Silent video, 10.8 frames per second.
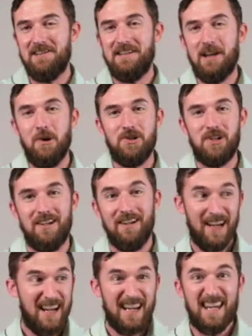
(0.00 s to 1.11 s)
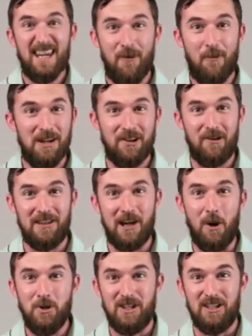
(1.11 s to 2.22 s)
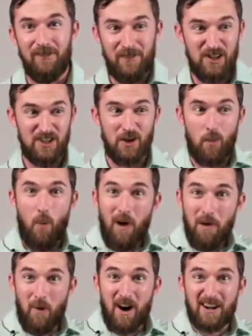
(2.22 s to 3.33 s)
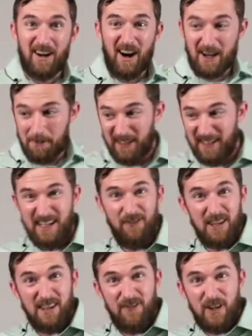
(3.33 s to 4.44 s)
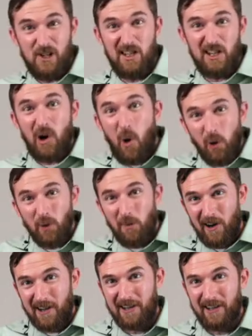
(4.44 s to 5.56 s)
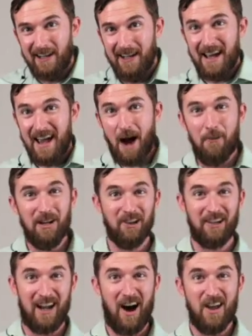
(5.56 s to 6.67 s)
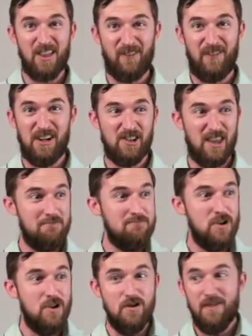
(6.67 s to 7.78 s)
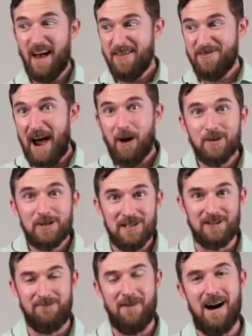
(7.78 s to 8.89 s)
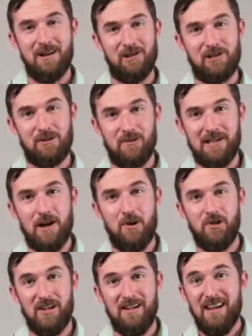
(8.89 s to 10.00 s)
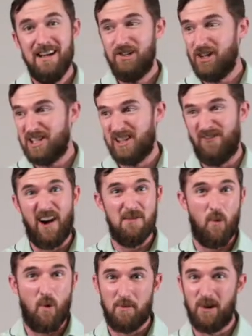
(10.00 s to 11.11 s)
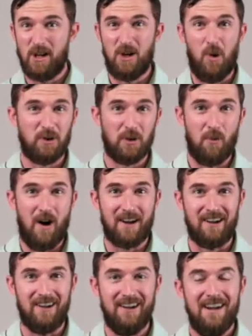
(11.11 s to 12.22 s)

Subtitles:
in the ocean. Even when you go to the ocean, the fish in the warm water are completely different than the fish in the cold water. And we look at other fish that move thousands of miles through the ocean just to find warmer and colder water.